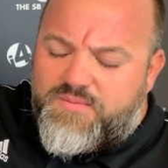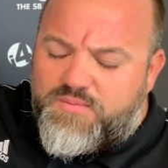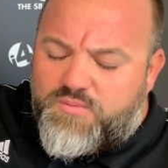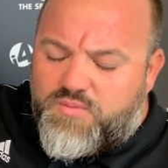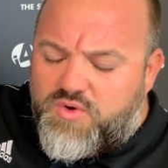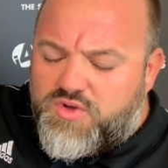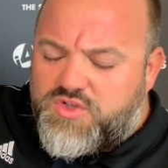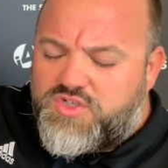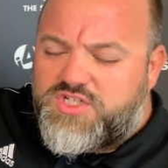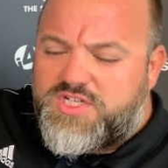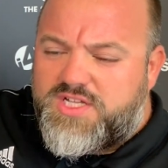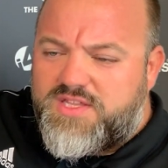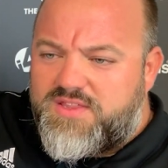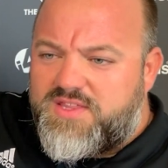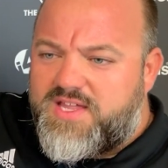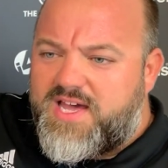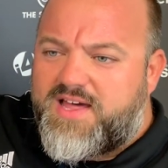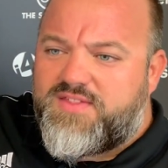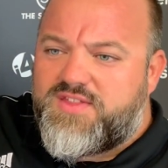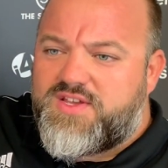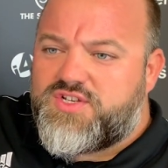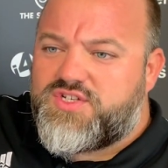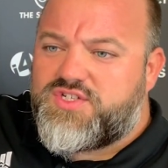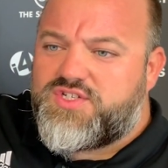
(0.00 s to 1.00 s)
watching
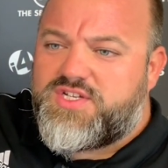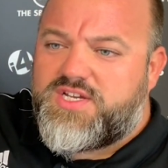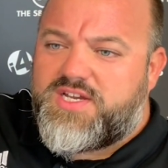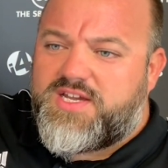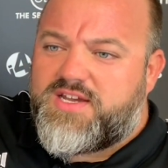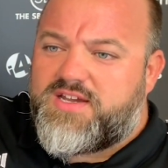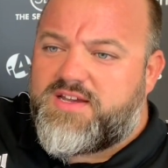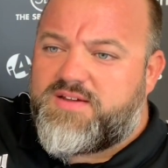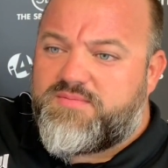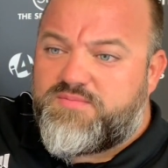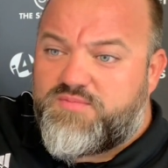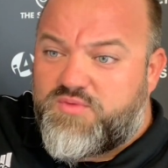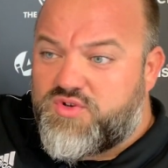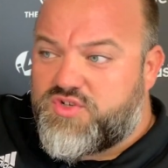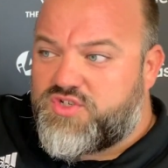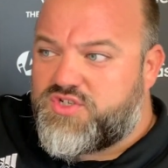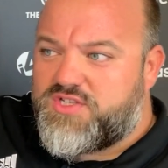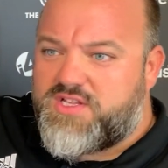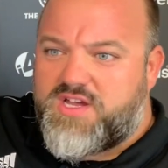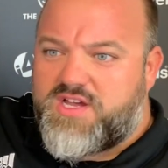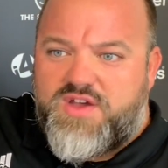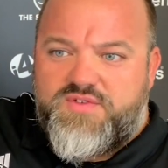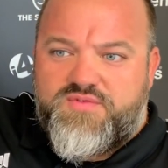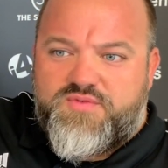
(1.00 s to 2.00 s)
that this year and
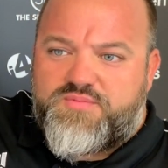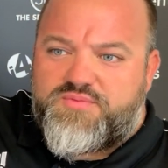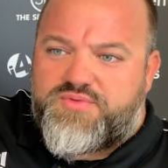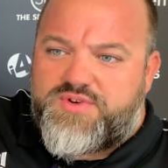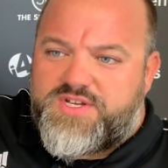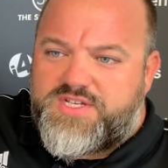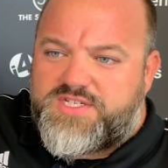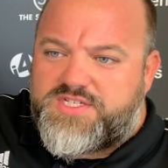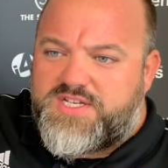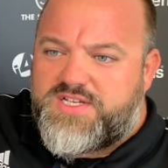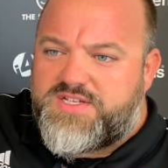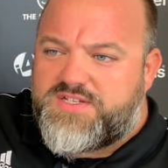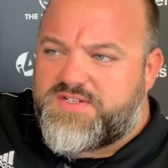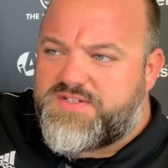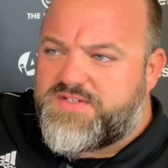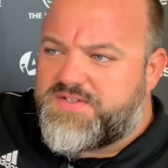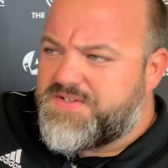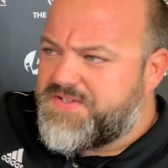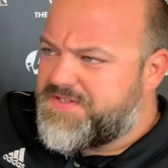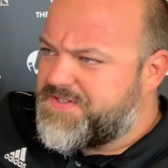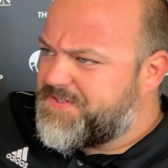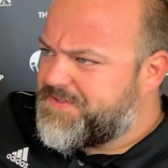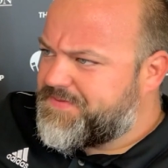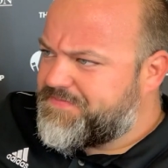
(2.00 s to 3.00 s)
watching that over pre-season,
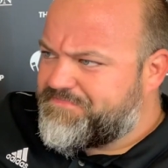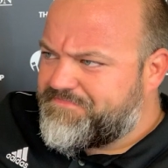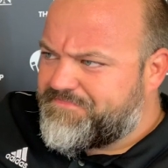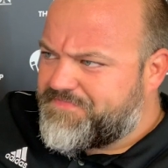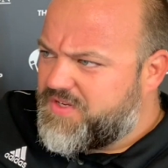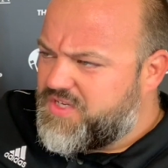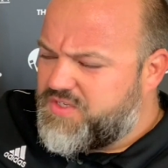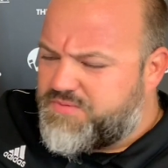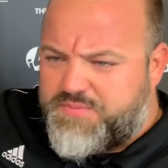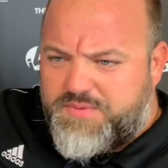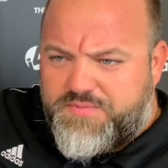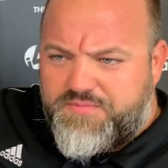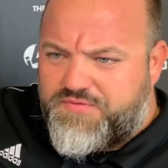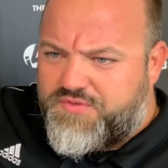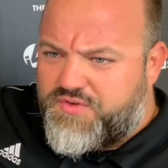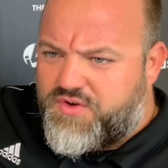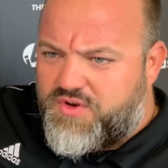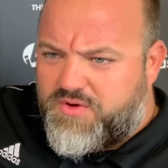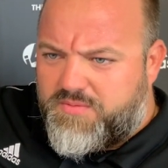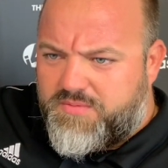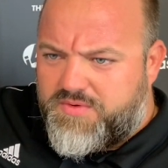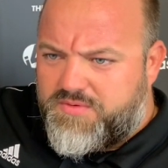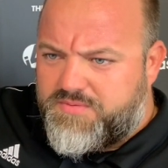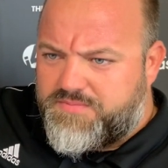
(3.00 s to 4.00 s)
it's been
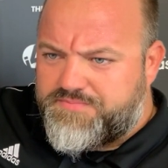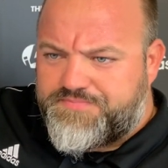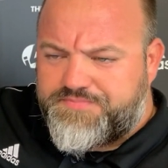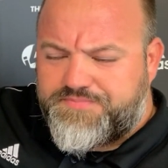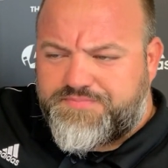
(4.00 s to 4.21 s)
phenomenal.